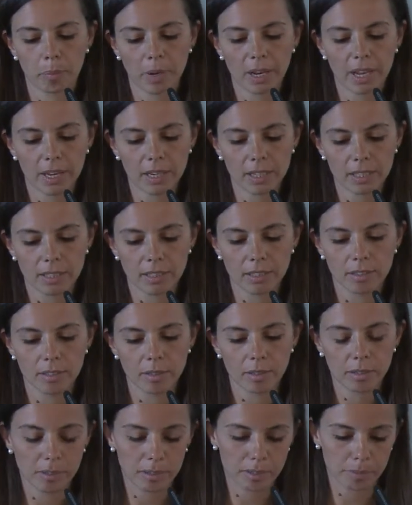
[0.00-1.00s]

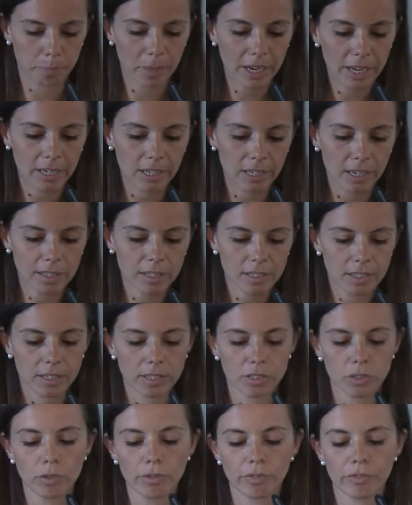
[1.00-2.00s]
platelets
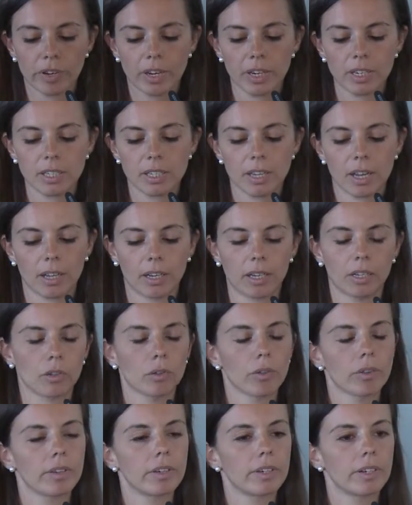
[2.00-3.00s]
surface and in
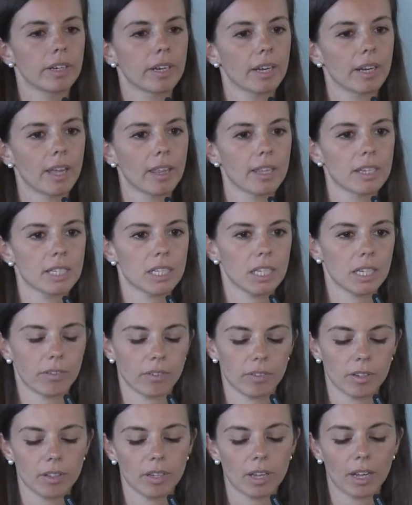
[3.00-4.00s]
other adhesive,